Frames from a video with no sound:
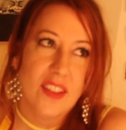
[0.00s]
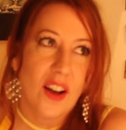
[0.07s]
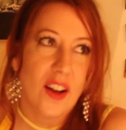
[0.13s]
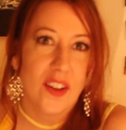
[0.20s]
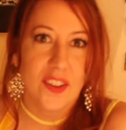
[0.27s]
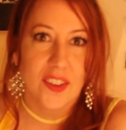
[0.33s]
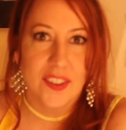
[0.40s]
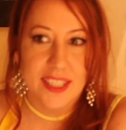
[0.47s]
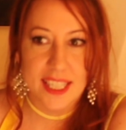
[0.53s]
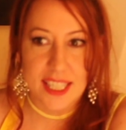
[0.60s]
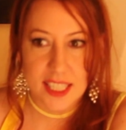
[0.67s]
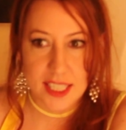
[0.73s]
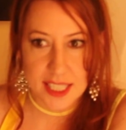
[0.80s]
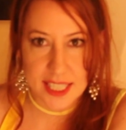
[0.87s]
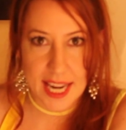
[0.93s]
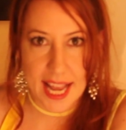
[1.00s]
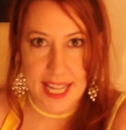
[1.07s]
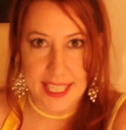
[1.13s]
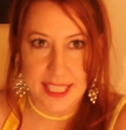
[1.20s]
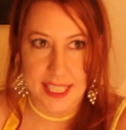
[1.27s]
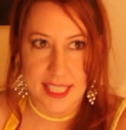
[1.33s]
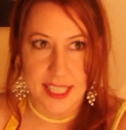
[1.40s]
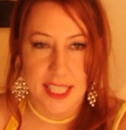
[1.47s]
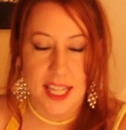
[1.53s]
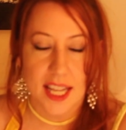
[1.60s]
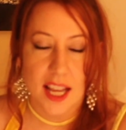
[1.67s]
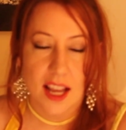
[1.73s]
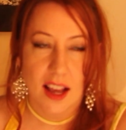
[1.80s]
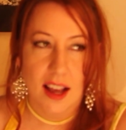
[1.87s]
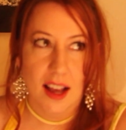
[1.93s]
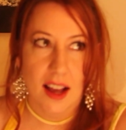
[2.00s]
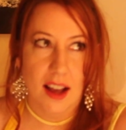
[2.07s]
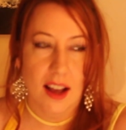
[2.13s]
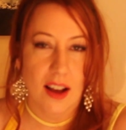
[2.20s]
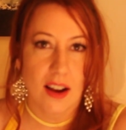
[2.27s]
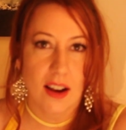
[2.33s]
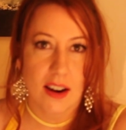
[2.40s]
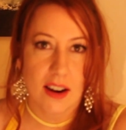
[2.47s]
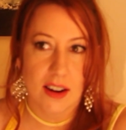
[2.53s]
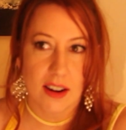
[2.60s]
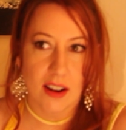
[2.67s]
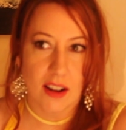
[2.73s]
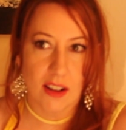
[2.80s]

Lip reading: All the internets are